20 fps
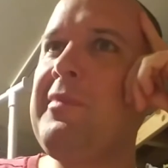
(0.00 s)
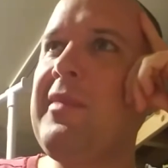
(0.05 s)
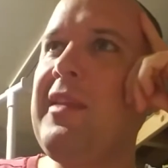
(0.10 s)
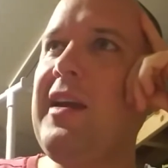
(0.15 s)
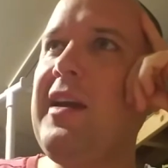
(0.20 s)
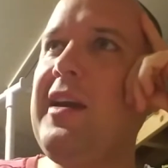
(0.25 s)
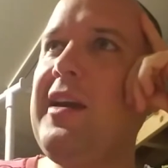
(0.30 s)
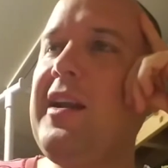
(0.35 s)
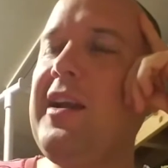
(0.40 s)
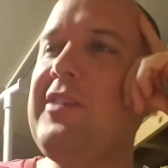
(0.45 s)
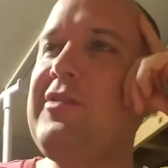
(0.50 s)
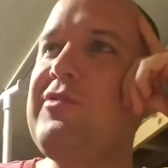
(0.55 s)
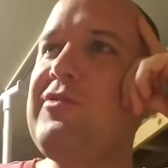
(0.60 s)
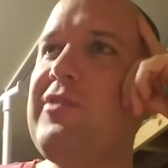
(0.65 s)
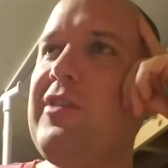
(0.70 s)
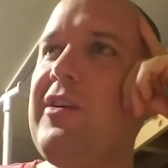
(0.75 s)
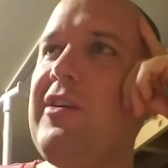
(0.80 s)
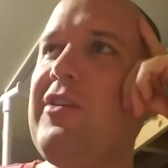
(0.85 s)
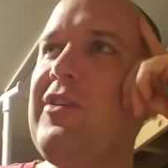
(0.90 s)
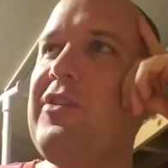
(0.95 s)
And I
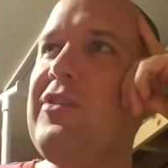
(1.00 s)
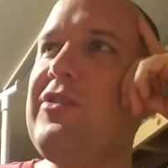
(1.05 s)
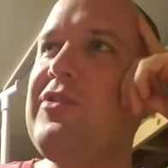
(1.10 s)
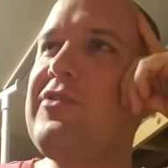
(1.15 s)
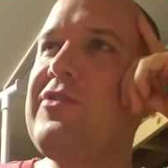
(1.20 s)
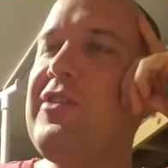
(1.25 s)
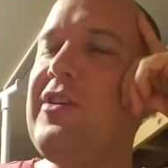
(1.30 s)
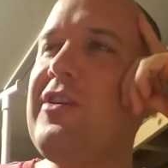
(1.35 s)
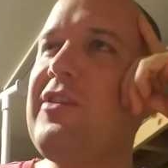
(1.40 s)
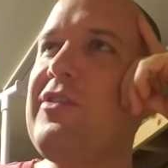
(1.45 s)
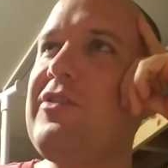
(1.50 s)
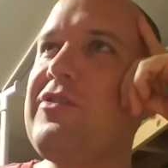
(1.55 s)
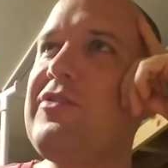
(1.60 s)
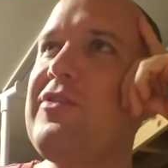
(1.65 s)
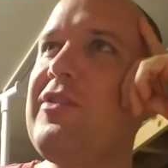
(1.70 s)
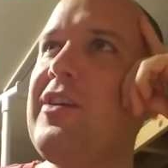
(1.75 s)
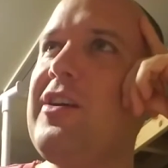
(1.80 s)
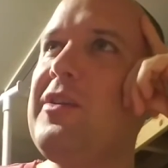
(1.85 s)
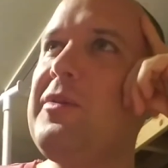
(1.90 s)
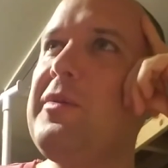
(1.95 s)
struggled with
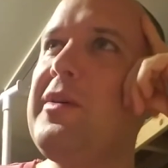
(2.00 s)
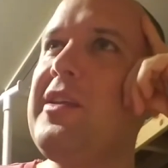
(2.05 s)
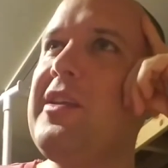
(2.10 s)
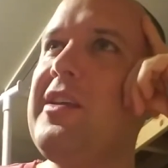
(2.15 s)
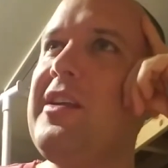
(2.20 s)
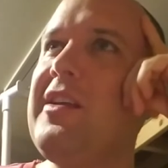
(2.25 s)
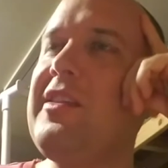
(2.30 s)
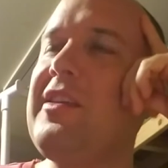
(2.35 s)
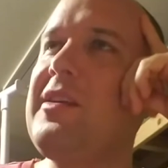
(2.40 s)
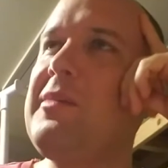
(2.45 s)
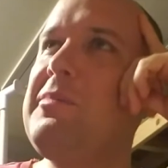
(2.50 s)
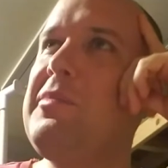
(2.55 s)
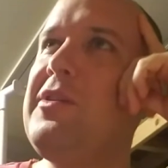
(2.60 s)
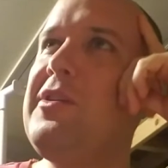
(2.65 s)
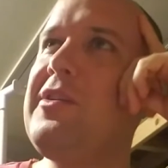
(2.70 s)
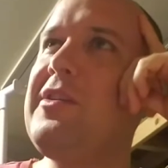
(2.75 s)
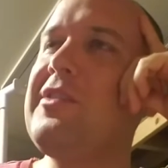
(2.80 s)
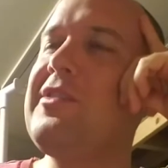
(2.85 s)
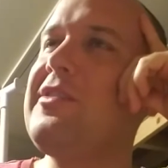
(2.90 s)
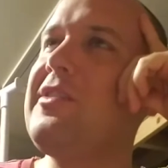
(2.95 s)
it, and the
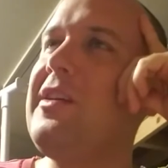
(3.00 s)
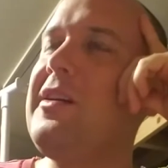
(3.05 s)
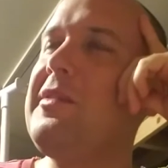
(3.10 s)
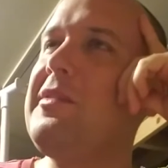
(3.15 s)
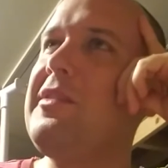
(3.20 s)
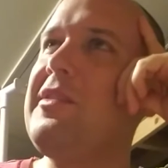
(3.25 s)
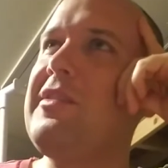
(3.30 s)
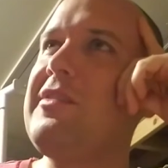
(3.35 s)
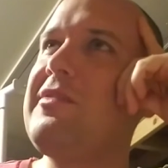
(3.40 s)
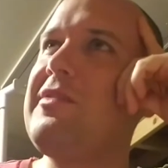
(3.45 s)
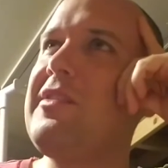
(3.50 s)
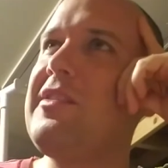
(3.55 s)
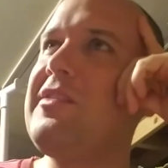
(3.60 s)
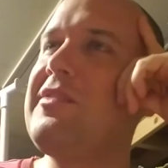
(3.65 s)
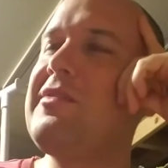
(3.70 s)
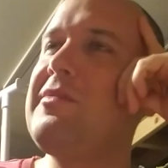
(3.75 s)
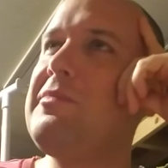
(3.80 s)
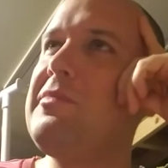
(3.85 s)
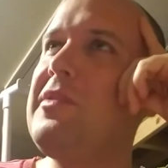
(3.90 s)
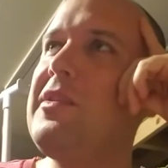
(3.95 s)
computer,
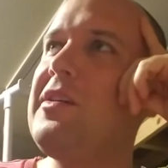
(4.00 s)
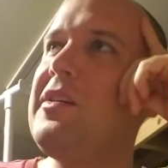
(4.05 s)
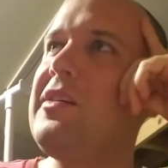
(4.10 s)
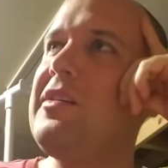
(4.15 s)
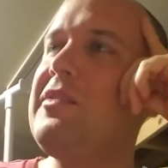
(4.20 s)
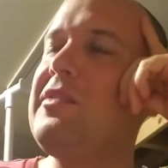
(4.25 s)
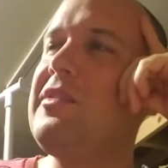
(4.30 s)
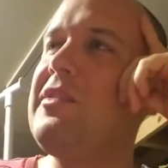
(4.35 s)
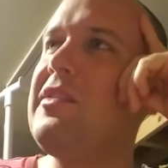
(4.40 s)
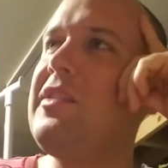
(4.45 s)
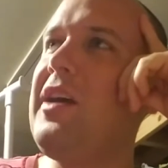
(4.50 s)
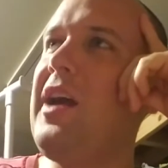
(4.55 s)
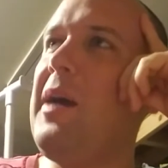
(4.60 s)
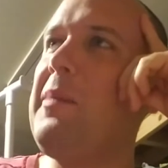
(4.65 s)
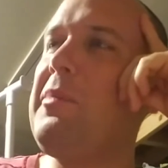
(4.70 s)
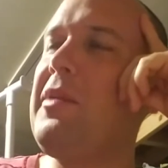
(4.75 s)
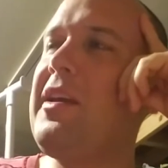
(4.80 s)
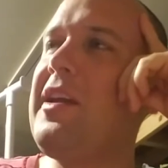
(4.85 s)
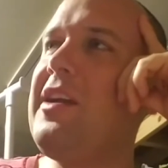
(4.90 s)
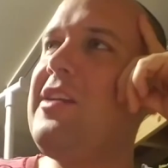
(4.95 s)
the
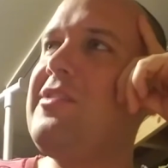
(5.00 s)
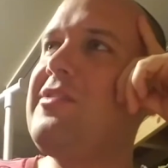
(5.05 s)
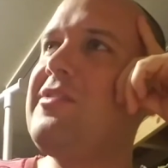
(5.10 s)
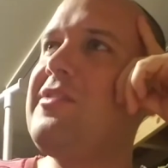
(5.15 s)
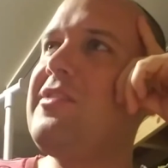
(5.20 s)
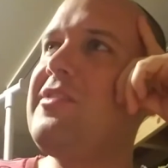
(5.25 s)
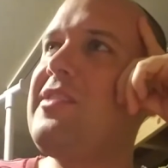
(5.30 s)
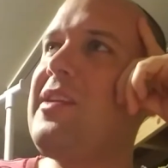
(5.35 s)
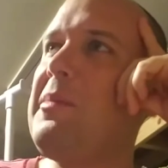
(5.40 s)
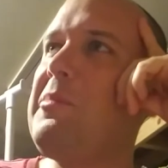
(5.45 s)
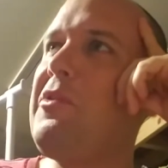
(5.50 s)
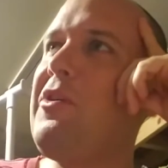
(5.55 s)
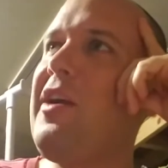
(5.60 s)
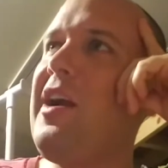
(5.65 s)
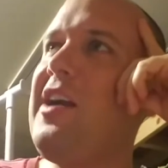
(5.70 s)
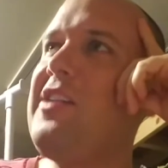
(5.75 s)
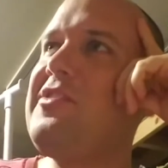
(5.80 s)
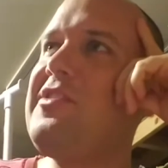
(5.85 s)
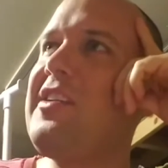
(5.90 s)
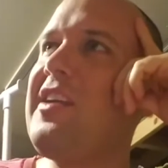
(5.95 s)
application just kept
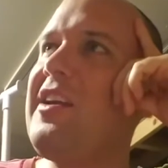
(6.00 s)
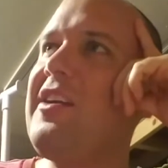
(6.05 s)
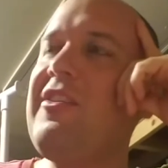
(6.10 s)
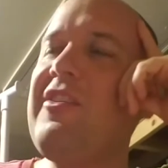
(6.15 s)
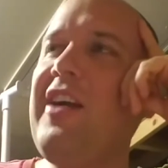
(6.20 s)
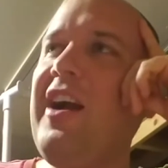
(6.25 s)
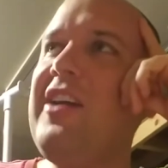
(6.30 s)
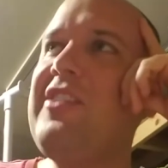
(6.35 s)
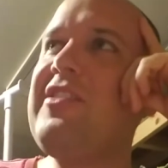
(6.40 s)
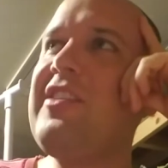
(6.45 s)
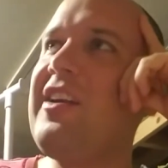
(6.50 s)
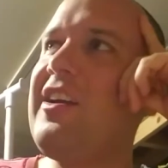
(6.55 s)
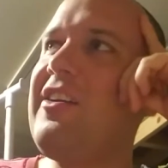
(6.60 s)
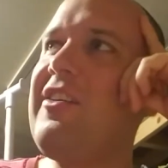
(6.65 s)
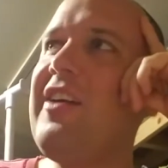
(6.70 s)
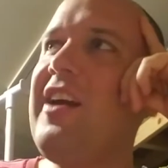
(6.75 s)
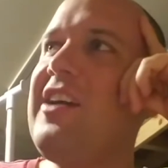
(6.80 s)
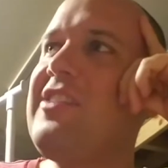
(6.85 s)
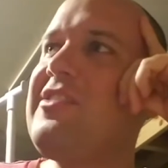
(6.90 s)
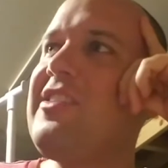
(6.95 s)
crashing and crashing and
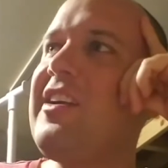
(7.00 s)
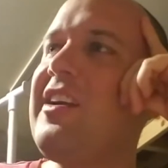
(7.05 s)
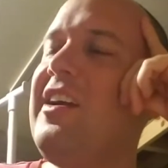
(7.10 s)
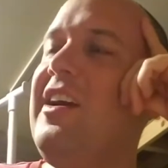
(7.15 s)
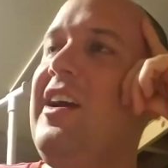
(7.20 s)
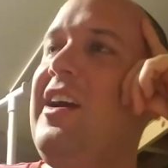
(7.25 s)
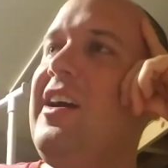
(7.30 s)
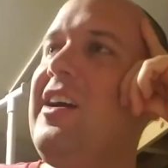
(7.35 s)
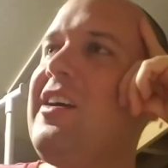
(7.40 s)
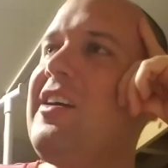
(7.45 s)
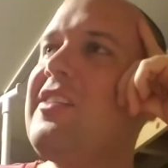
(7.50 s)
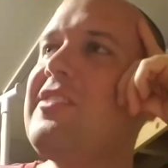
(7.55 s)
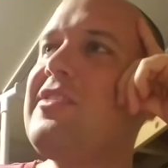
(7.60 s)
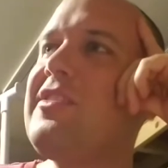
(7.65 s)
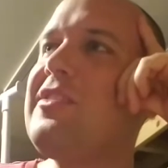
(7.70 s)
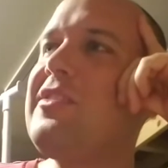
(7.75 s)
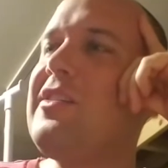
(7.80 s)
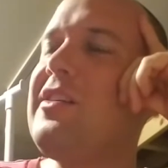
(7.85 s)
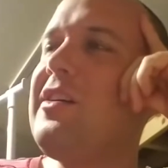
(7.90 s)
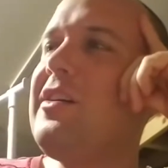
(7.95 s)
crashing, because
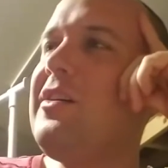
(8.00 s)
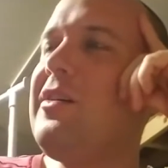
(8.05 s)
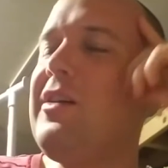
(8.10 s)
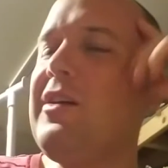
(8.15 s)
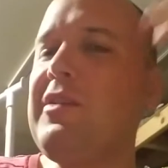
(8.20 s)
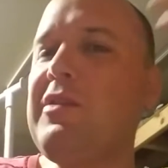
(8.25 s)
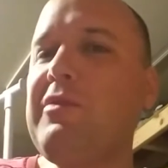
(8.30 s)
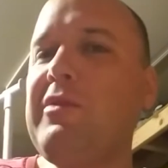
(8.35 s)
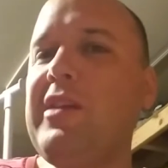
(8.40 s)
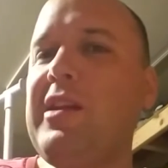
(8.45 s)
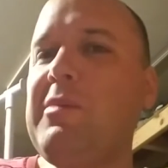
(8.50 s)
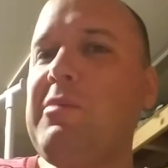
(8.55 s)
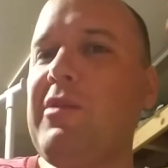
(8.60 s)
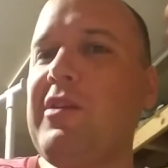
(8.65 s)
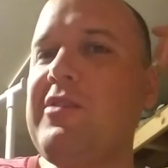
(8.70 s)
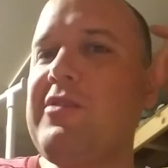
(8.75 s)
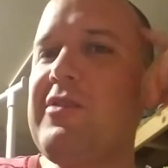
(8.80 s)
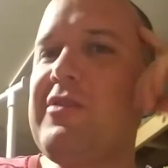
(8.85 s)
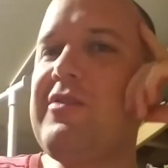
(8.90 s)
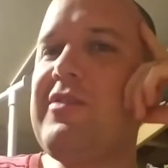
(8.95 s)
a 3D
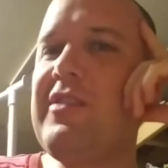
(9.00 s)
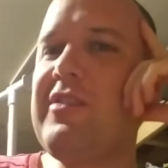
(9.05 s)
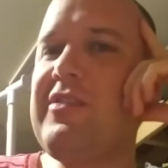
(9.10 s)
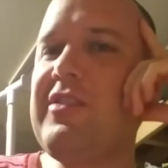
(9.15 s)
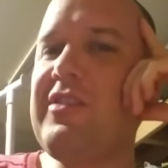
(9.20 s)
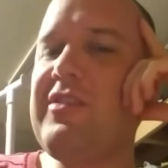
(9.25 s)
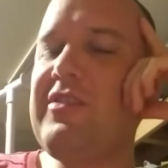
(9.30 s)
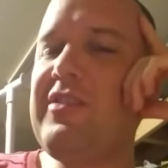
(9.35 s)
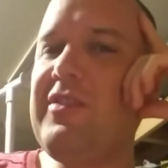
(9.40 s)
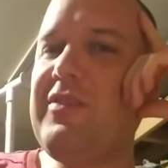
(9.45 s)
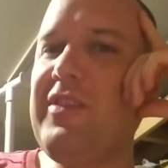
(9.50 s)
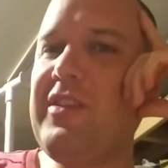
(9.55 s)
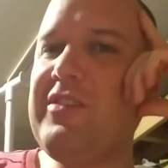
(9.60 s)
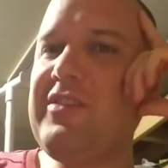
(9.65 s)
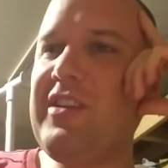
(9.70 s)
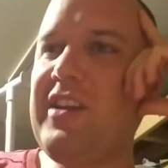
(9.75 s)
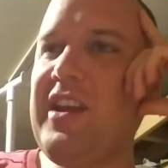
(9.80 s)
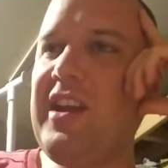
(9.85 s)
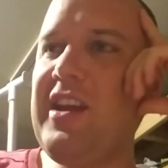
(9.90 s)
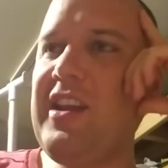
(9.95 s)
printer is such a
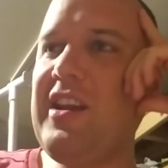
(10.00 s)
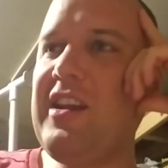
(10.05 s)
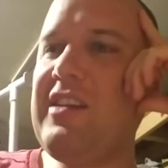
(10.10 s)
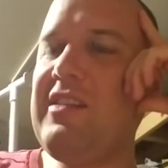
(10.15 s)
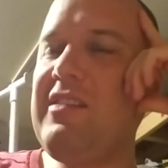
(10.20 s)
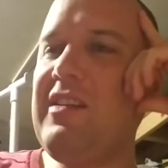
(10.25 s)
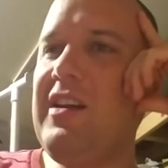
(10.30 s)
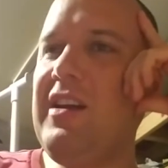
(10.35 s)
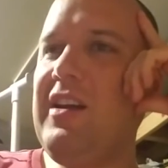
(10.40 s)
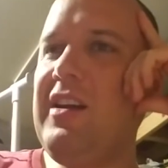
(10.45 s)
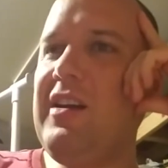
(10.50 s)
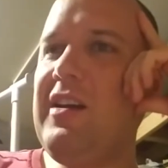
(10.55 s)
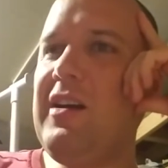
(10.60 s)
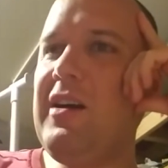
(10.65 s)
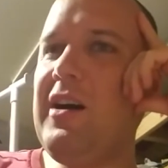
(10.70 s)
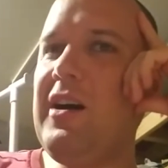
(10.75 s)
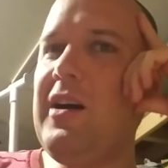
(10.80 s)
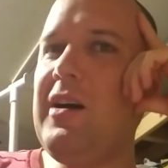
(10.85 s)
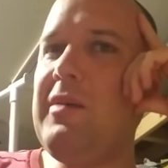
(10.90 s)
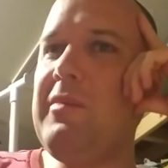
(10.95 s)
sophisticated
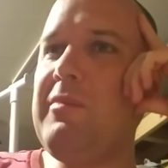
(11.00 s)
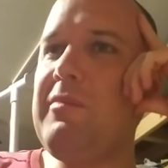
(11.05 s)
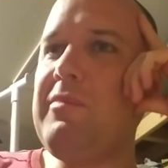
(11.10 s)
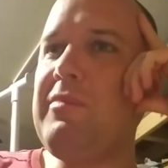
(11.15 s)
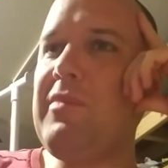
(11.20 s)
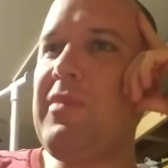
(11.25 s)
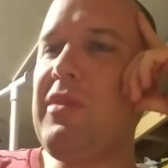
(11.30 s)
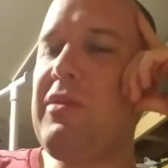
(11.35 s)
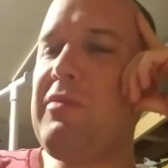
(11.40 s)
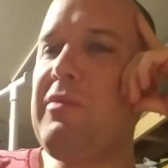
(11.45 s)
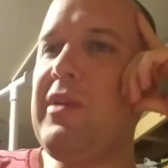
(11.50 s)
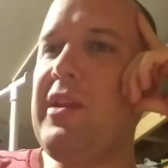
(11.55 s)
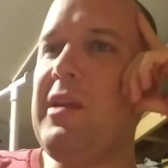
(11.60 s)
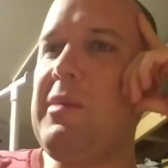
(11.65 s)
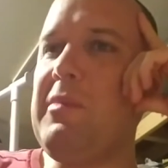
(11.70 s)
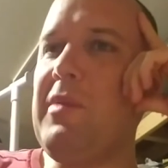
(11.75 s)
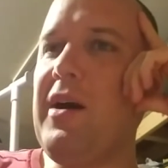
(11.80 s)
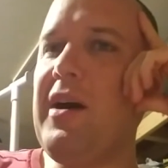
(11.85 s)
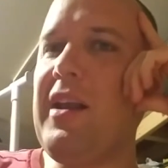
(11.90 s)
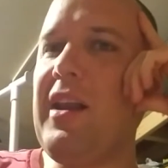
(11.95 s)
3D
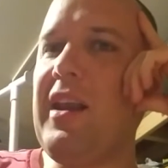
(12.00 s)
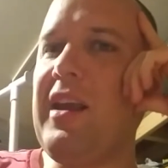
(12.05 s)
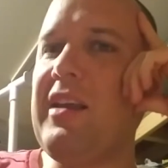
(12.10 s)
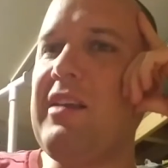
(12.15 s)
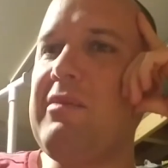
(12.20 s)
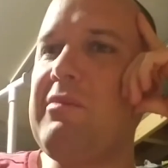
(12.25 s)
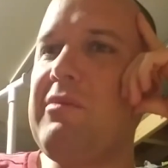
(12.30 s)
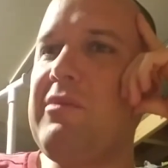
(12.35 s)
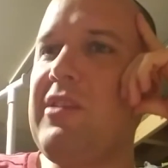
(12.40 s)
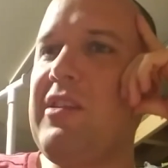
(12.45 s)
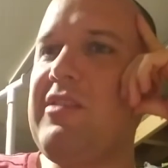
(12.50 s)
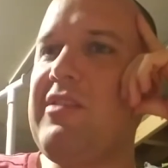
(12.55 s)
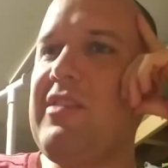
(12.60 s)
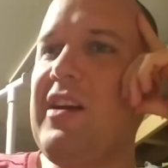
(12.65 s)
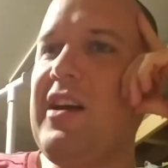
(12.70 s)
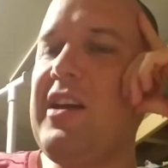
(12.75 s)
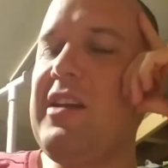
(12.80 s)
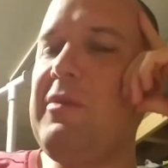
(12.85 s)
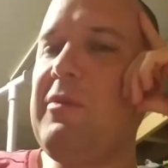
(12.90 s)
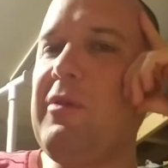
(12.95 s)
modeling
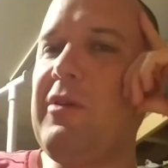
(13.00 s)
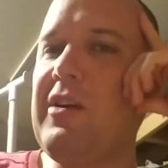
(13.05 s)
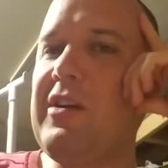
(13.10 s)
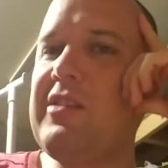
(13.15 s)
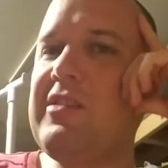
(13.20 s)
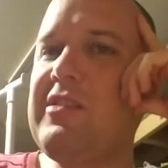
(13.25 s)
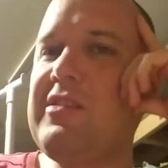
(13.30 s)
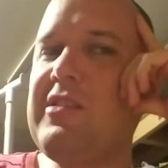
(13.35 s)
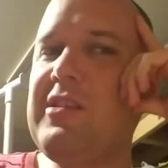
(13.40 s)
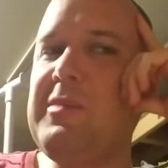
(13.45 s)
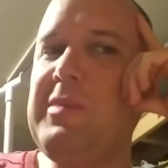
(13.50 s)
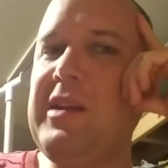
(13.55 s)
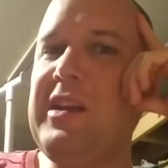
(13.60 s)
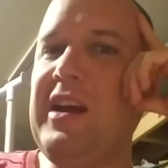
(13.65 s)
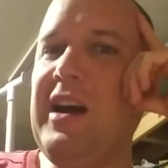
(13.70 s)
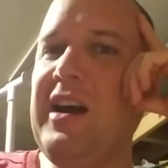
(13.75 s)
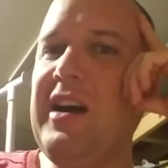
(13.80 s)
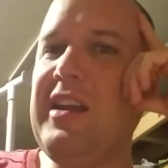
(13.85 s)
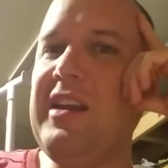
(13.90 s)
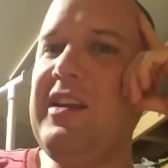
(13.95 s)
design work to be
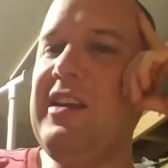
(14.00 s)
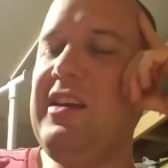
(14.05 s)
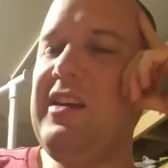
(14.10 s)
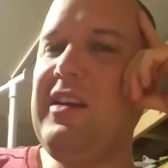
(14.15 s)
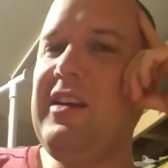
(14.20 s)
done.